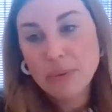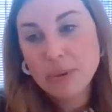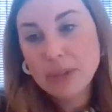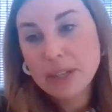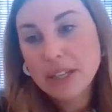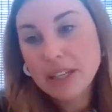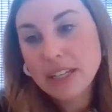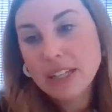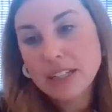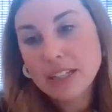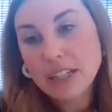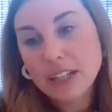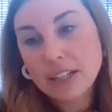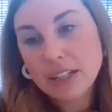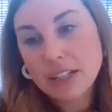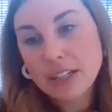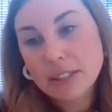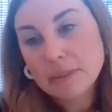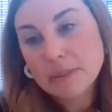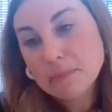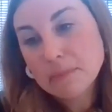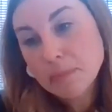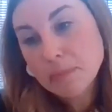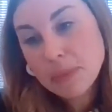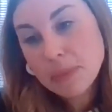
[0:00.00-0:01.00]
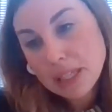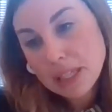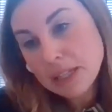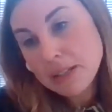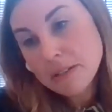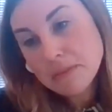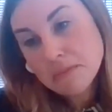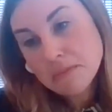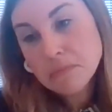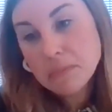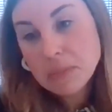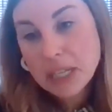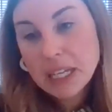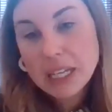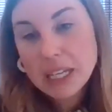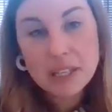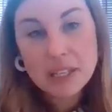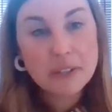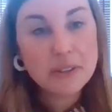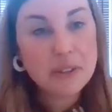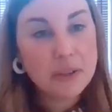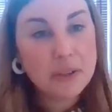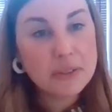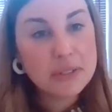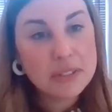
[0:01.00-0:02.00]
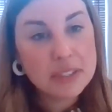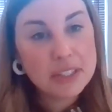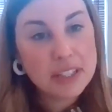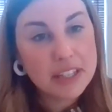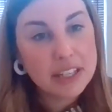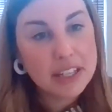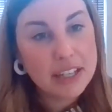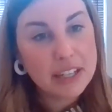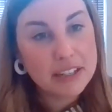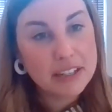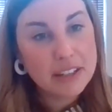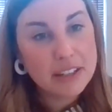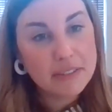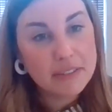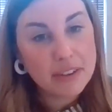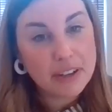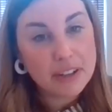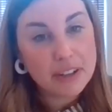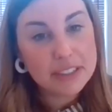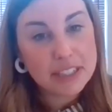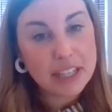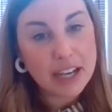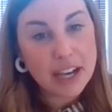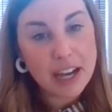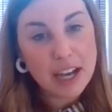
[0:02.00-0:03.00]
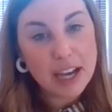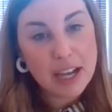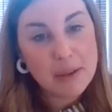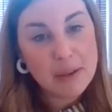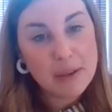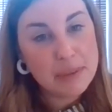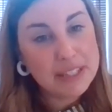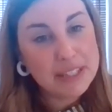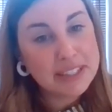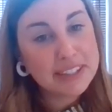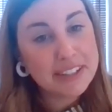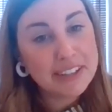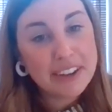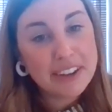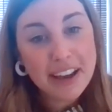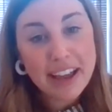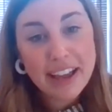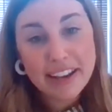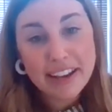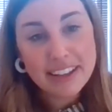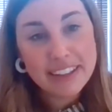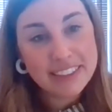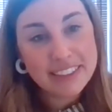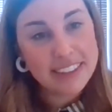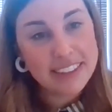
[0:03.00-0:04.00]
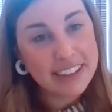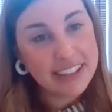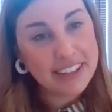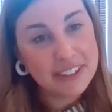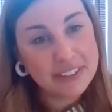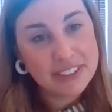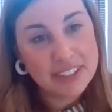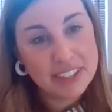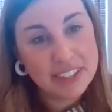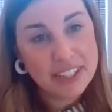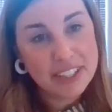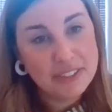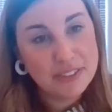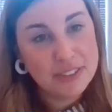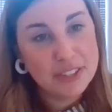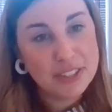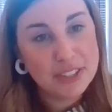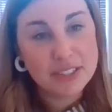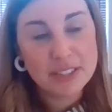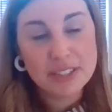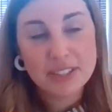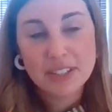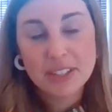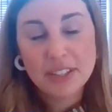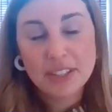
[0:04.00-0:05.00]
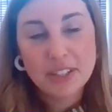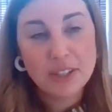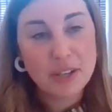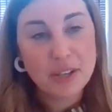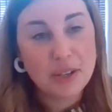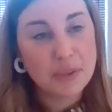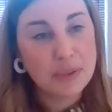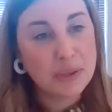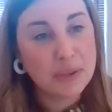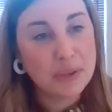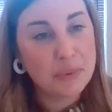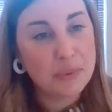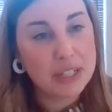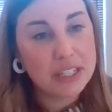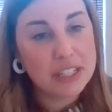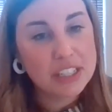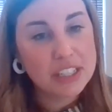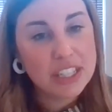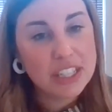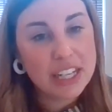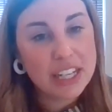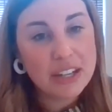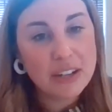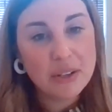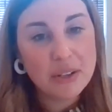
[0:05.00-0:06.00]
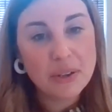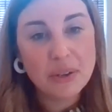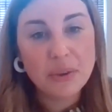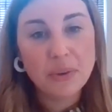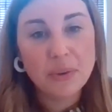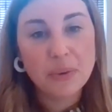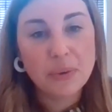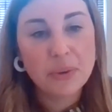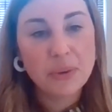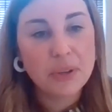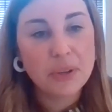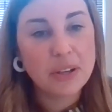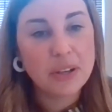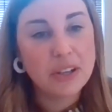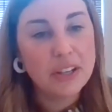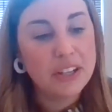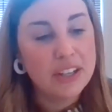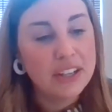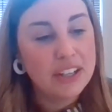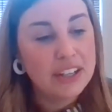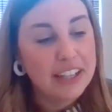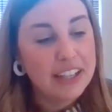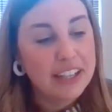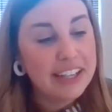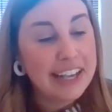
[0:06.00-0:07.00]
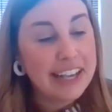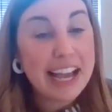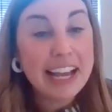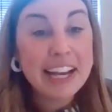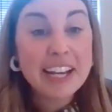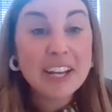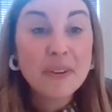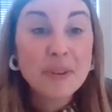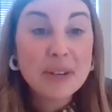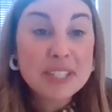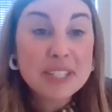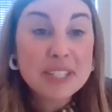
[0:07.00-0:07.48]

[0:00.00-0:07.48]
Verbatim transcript: We are getting close to the end of our time. Is there anything else that you just, you know, you want to share or any